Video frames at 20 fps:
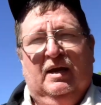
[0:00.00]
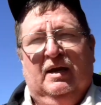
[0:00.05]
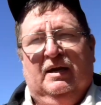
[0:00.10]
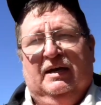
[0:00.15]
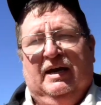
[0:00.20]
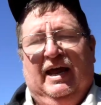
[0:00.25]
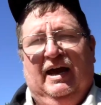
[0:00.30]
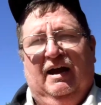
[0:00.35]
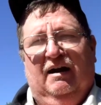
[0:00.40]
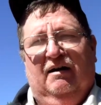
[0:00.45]

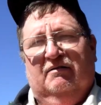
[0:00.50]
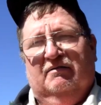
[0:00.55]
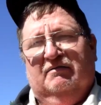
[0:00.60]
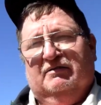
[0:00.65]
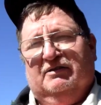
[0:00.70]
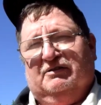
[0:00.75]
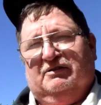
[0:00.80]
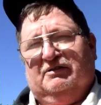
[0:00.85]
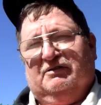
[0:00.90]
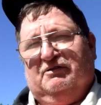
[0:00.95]
Now,
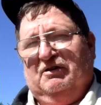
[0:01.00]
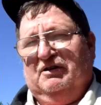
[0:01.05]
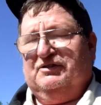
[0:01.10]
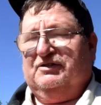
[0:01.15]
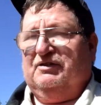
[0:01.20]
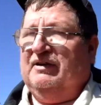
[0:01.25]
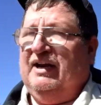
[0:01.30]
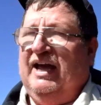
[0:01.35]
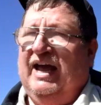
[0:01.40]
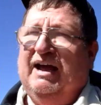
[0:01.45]

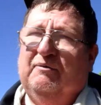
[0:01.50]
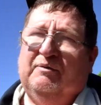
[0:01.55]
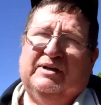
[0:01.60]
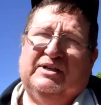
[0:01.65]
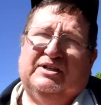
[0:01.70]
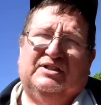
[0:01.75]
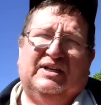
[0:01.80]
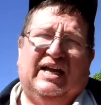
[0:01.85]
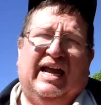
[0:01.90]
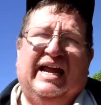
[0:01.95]
Crystal and I, we
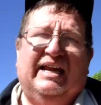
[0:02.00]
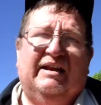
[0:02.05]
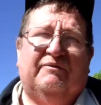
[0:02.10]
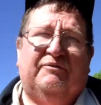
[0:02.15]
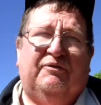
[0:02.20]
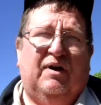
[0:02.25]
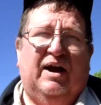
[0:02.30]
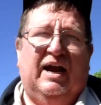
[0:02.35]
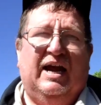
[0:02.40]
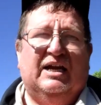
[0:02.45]
just eat it
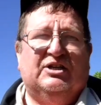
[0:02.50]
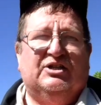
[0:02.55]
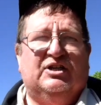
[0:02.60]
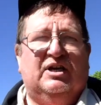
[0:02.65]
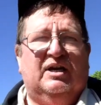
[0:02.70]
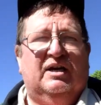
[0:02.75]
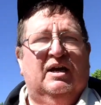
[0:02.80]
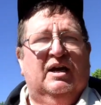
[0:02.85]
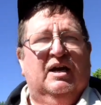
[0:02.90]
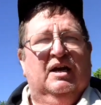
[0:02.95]
fresh.
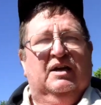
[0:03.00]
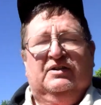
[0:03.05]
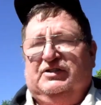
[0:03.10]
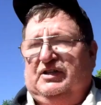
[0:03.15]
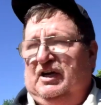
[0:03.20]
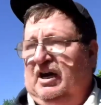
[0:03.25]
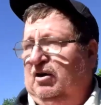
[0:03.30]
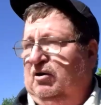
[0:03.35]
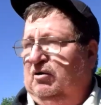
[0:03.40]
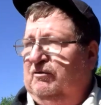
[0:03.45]

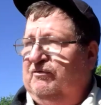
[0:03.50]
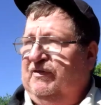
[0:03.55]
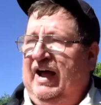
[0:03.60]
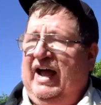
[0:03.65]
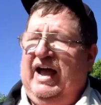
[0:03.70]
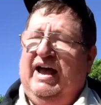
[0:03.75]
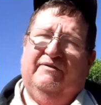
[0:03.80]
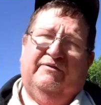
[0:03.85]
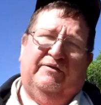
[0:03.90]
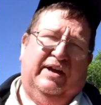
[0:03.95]
So
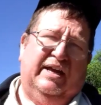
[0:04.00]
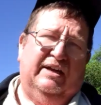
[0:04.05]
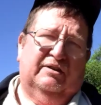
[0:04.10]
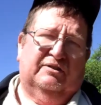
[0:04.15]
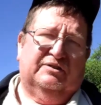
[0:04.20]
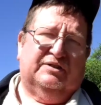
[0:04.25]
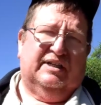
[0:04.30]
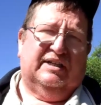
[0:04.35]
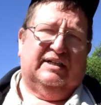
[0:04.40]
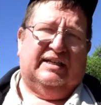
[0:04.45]
five
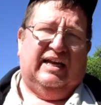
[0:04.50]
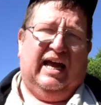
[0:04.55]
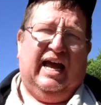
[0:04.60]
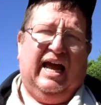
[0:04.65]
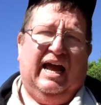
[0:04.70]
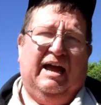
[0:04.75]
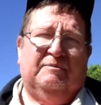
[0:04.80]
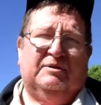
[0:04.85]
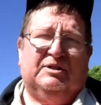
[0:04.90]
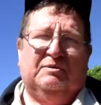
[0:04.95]
heels at a
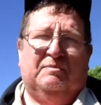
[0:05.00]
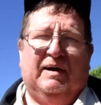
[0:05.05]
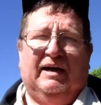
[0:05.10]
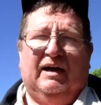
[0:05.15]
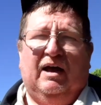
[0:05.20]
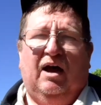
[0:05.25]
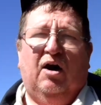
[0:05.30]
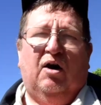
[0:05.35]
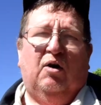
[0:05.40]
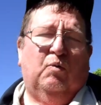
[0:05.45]
time is about
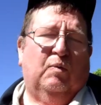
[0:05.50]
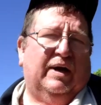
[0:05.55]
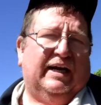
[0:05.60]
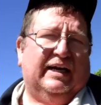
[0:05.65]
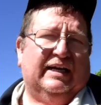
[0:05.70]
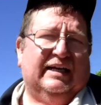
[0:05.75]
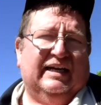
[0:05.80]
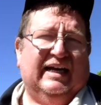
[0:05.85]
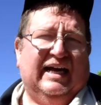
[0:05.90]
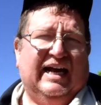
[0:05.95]
all we
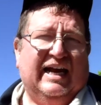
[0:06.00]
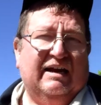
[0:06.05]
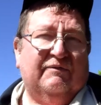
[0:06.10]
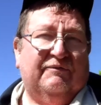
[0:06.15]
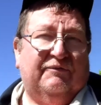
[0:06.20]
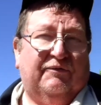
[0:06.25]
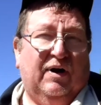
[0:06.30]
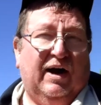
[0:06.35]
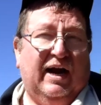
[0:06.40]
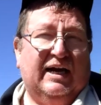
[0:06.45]
can eat
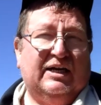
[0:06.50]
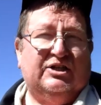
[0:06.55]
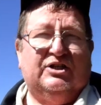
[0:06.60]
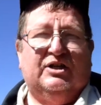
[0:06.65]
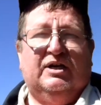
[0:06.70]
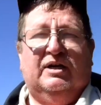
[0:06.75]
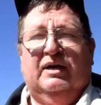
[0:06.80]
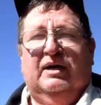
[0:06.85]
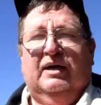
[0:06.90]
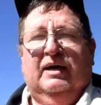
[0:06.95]
fresh.
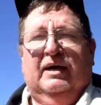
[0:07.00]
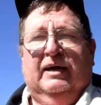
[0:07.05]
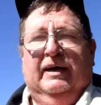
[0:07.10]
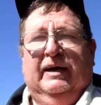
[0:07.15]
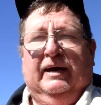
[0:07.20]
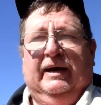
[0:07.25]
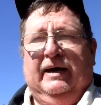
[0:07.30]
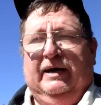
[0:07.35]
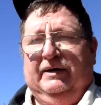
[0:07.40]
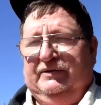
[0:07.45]

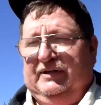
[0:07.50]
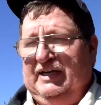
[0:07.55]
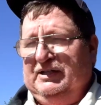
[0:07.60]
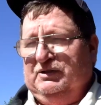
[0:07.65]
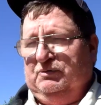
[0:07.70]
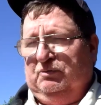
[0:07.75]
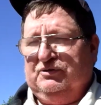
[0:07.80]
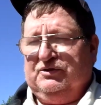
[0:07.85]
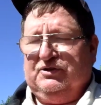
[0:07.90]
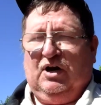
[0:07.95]
Uh, these
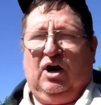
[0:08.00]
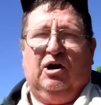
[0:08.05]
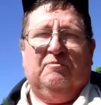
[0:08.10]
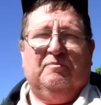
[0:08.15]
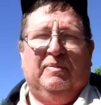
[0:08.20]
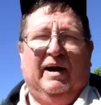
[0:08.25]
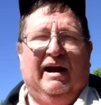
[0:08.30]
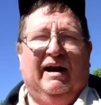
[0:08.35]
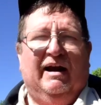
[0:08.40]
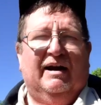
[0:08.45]
will start
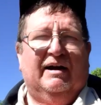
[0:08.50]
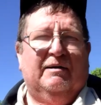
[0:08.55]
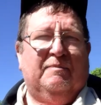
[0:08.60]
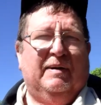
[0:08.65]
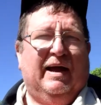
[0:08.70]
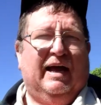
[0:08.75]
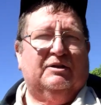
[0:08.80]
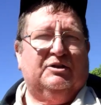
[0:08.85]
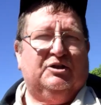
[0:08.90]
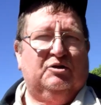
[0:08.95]
bearing
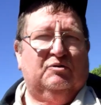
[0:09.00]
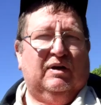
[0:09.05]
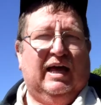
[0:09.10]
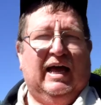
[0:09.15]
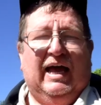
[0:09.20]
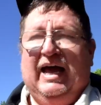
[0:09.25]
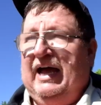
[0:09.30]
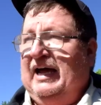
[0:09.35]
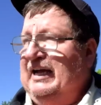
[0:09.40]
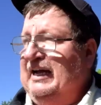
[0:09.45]
about
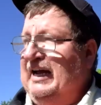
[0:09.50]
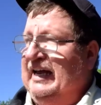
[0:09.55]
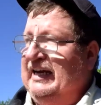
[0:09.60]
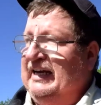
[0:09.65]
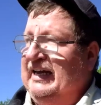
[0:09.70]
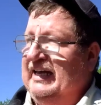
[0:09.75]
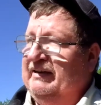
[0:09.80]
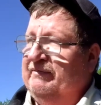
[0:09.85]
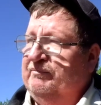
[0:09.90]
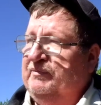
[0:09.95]
July and
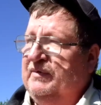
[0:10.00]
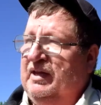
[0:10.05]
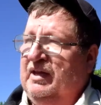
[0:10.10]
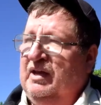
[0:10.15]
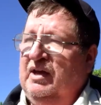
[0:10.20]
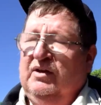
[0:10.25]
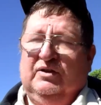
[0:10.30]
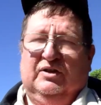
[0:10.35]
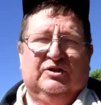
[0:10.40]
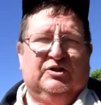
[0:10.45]
then
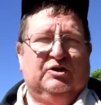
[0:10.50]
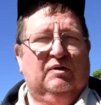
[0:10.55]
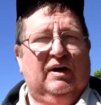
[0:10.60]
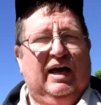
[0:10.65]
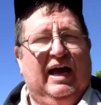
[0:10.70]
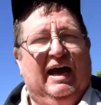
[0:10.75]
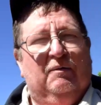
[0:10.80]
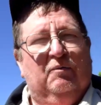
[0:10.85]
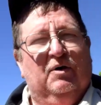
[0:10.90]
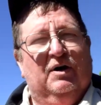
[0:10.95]
the
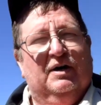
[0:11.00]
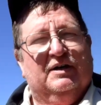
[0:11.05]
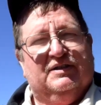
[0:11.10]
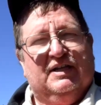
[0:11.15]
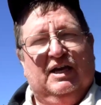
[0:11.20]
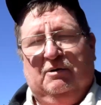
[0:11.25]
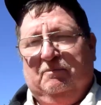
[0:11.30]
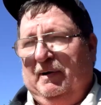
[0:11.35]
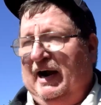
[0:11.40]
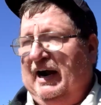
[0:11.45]
July ones,
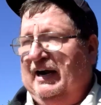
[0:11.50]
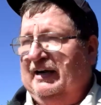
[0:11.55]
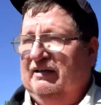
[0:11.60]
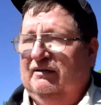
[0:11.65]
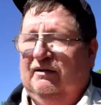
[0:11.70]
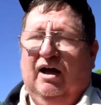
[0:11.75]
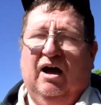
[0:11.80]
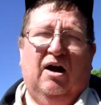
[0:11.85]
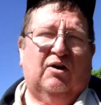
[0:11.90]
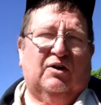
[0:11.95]
they'll bear till
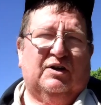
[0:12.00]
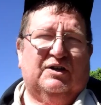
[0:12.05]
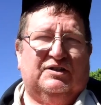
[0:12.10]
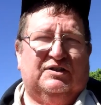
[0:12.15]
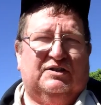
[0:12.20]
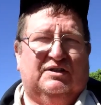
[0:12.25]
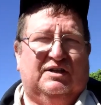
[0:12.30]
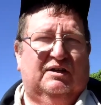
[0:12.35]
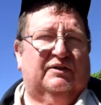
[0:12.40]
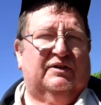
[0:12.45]

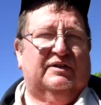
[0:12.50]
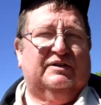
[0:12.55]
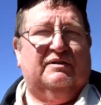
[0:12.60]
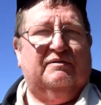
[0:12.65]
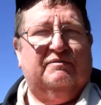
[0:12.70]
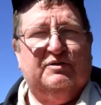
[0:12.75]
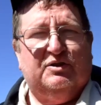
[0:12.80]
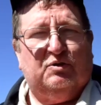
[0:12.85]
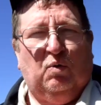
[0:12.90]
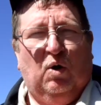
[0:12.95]
August till the
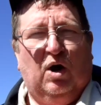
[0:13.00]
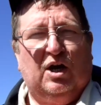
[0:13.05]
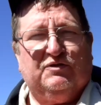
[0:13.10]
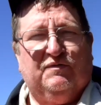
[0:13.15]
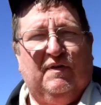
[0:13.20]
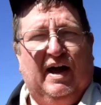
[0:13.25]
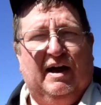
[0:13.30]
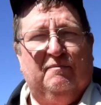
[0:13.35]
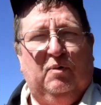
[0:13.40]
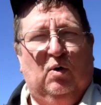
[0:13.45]
squash
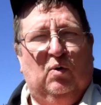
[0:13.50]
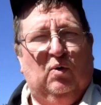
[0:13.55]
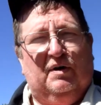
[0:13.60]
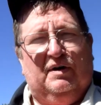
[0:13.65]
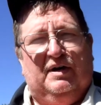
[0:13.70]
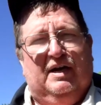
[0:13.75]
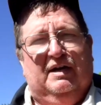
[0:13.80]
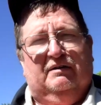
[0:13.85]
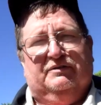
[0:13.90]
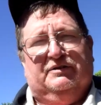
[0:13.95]
vine borer
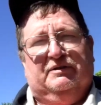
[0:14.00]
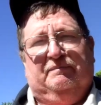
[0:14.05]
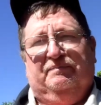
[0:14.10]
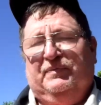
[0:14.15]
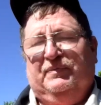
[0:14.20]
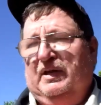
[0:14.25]
kills them.